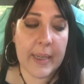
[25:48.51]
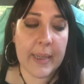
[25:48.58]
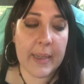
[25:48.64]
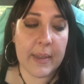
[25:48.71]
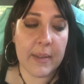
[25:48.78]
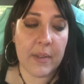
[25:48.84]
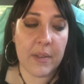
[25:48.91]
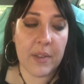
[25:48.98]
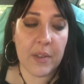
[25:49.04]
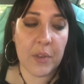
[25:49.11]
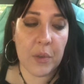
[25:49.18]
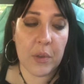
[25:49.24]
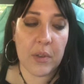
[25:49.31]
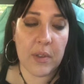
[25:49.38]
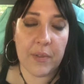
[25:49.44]

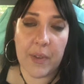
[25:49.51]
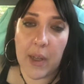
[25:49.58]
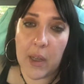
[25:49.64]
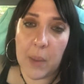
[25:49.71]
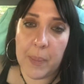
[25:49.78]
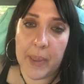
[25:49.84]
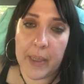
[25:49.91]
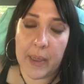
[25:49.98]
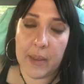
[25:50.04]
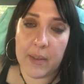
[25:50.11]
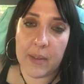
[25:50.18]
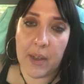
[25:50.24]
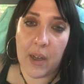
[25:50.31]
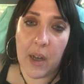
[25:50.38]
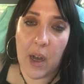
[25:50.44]
continue developing
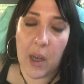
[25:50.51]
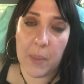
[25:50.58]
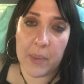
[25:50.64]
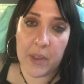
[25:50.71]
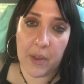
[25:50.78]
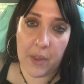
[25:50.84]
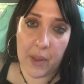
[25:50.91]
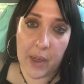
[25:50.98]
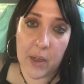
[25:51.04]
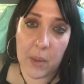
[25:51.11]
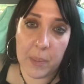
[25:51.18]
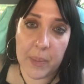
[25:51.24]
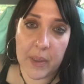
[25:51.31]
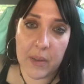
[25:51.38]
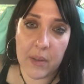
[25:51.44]
as a
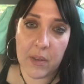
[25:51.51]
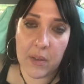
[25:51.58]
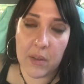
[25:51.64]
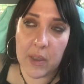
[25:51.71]
hypnotherapist.